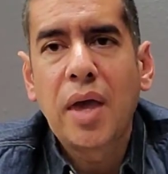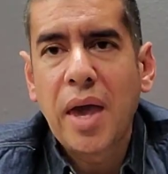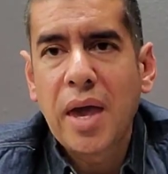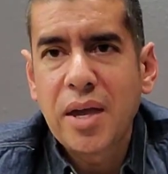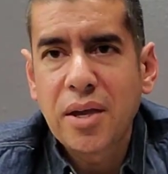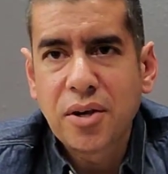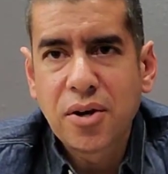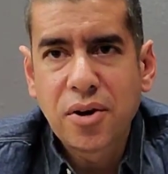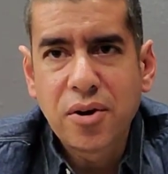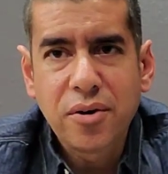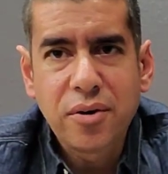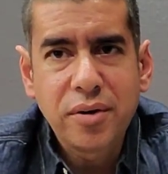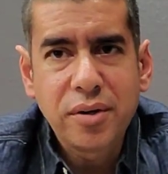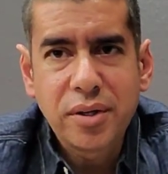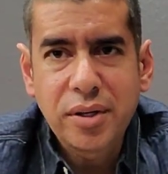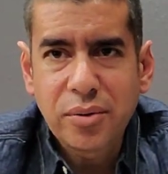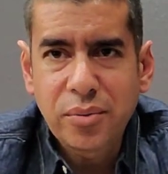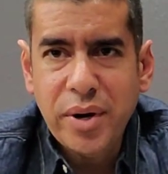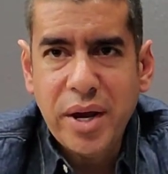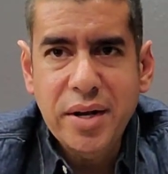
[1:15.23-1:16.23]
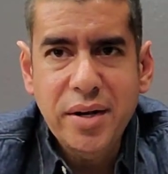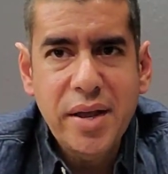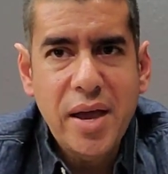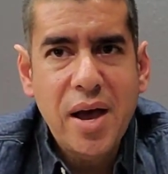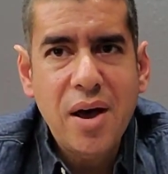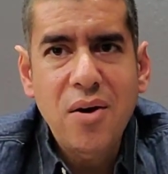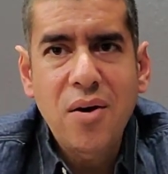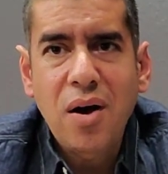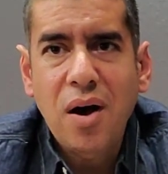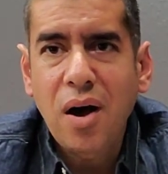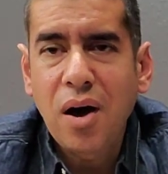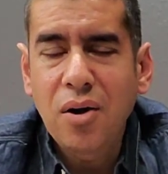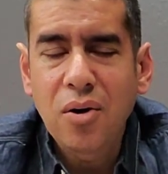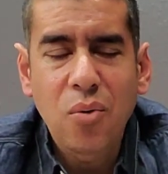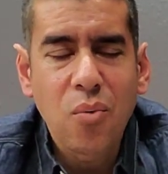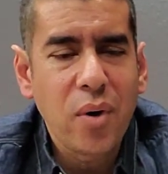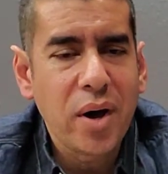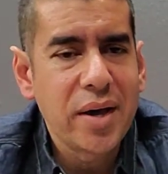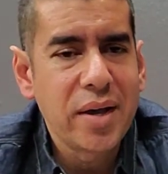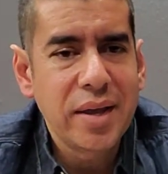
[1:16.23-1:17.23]
And currently right now, I
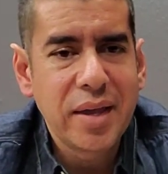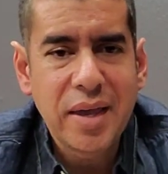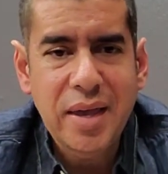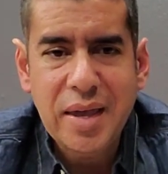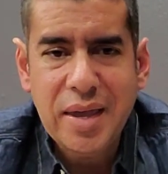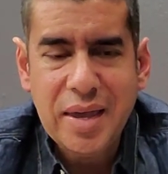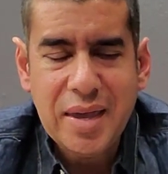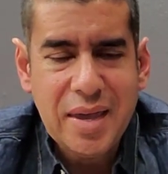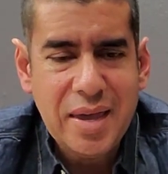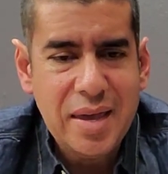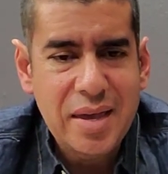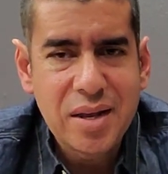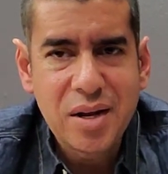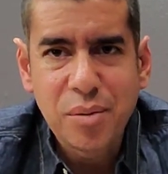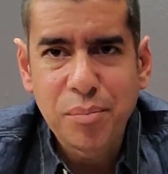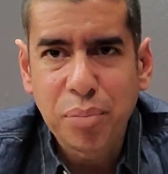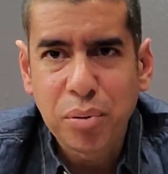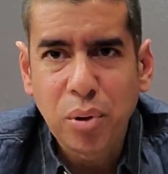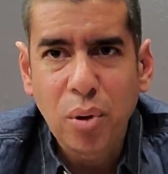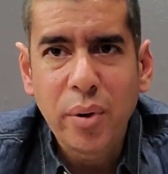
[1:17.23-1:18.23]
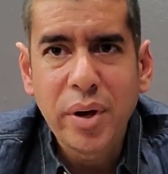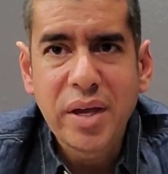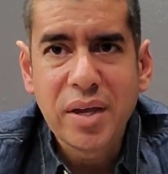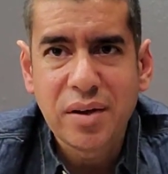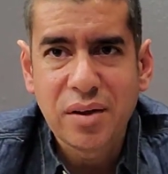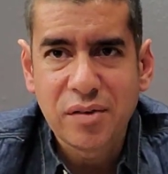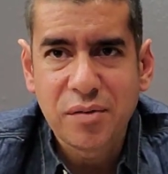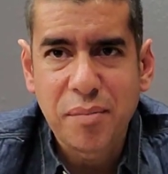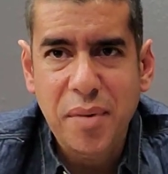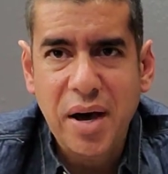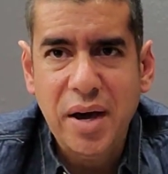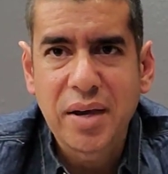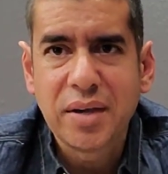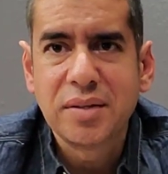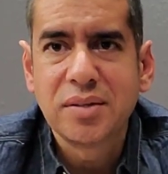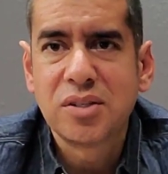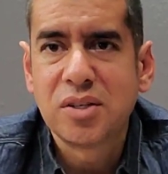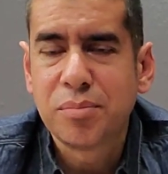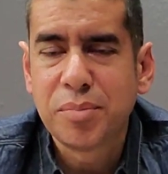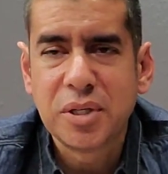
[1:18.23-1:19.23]
don't want an employee of
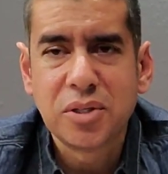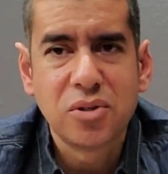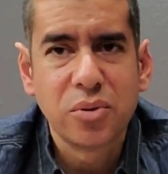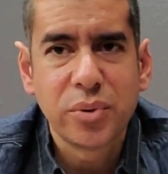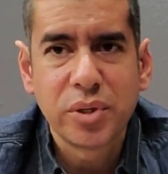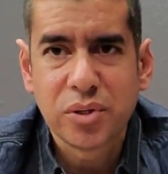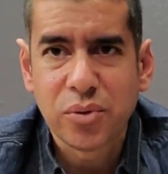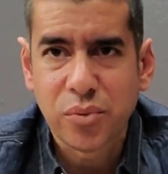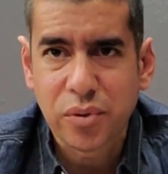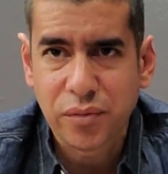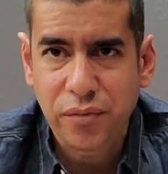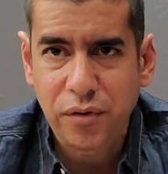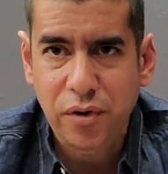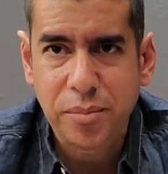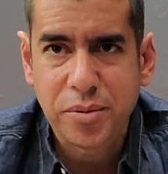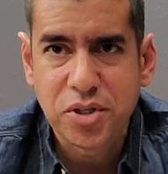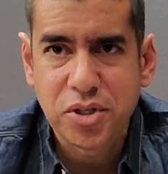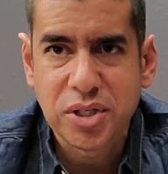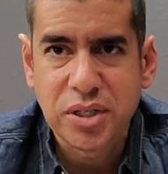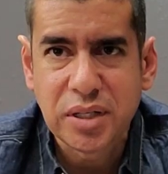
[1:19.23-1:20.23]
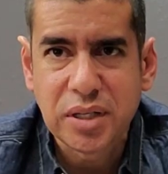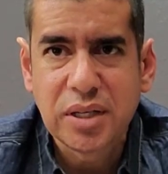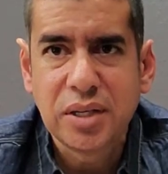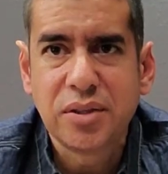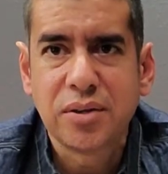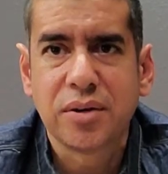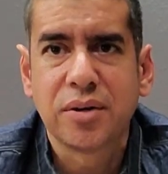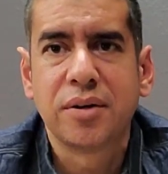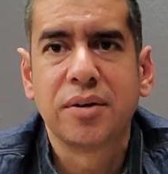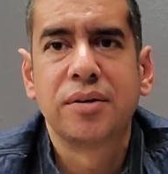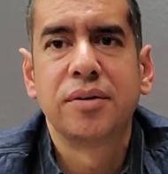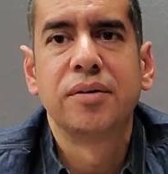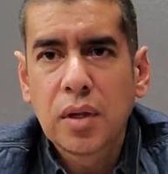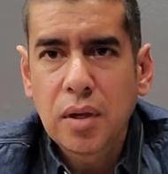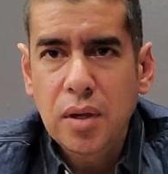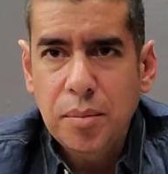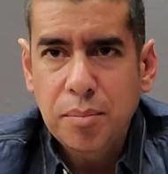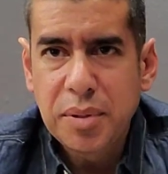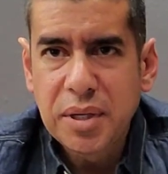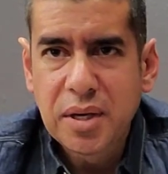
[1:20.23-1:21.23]
mine to be doing the refurbishing either,
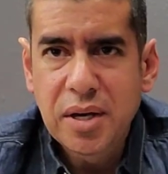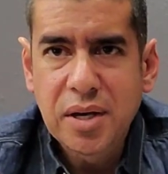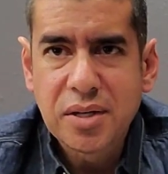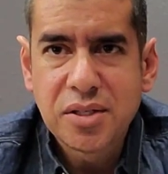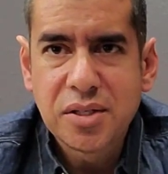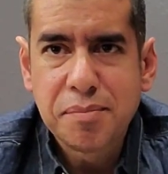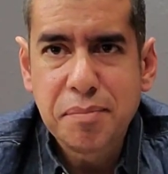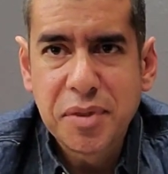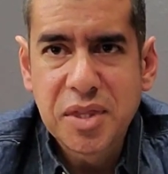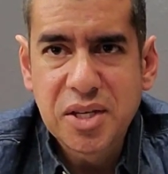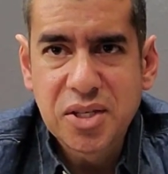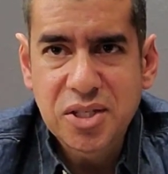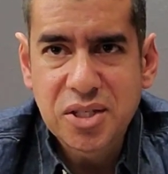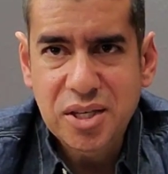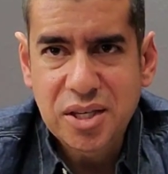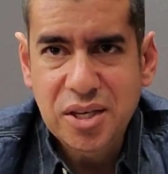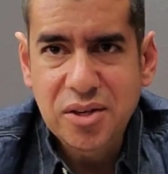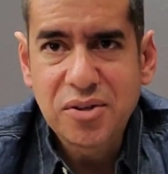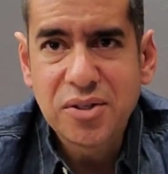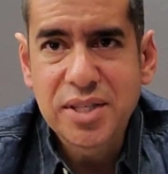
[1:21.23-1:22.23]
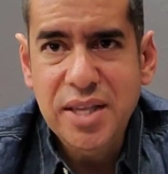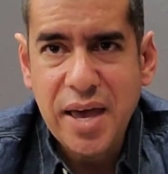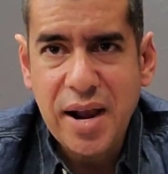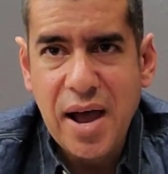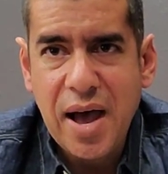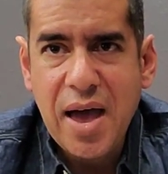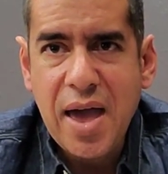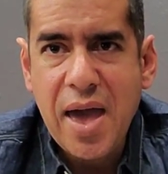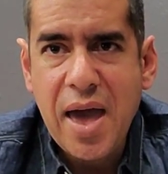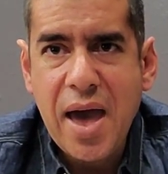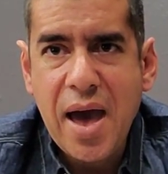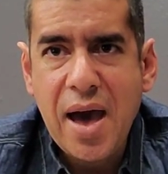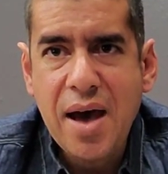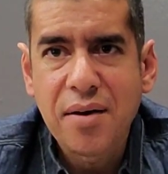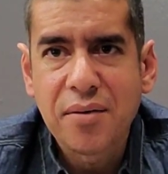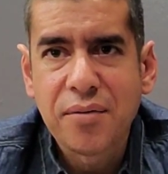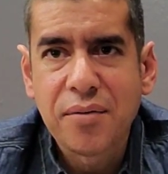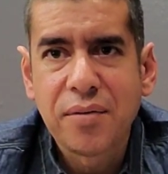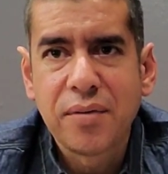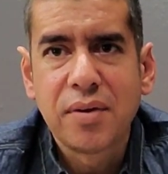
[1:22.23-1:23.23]
because the skills that I have